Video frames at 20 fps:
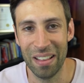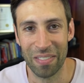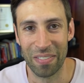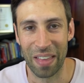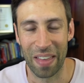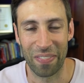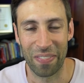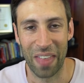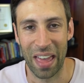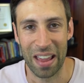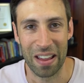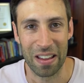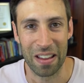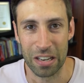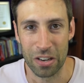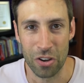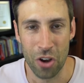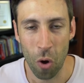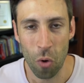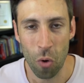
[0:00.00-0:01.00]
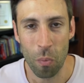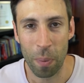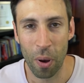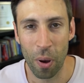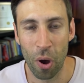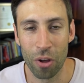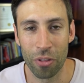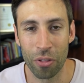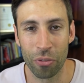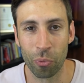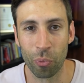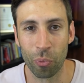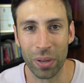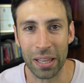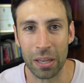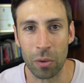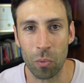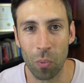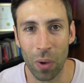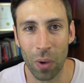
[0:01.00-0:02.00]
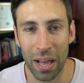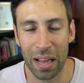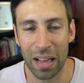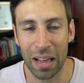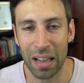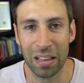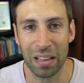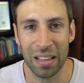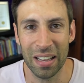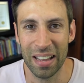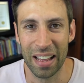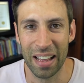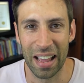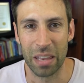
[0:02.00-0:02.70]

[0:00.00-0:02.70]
that they know Perth really well